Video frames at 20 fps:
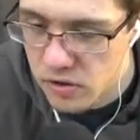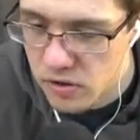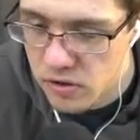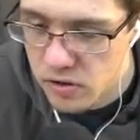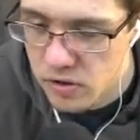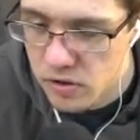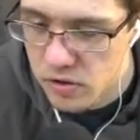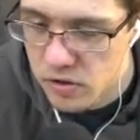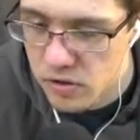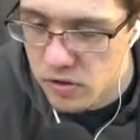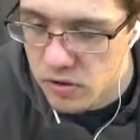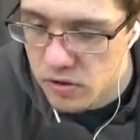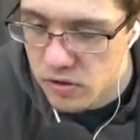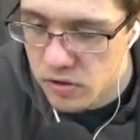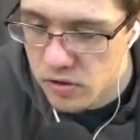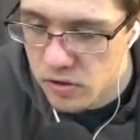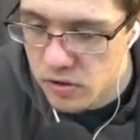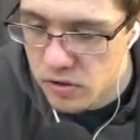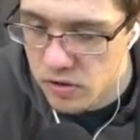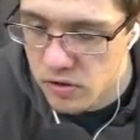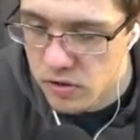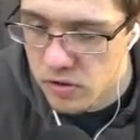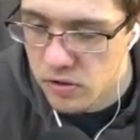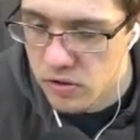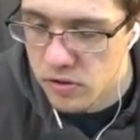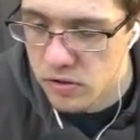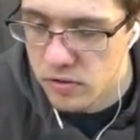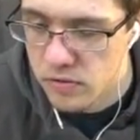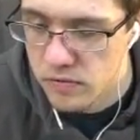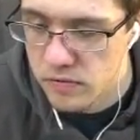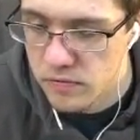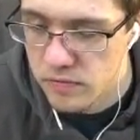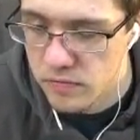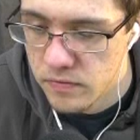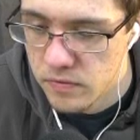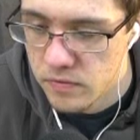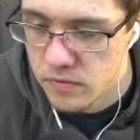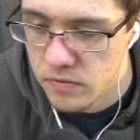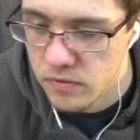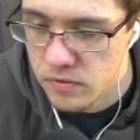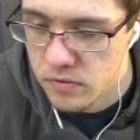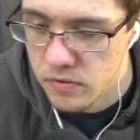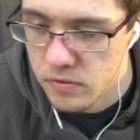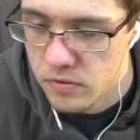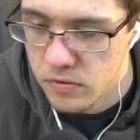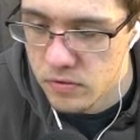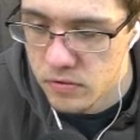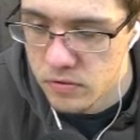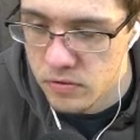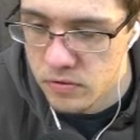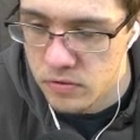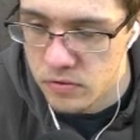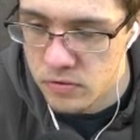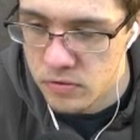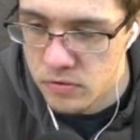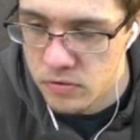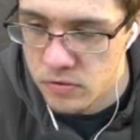We call this water with ice.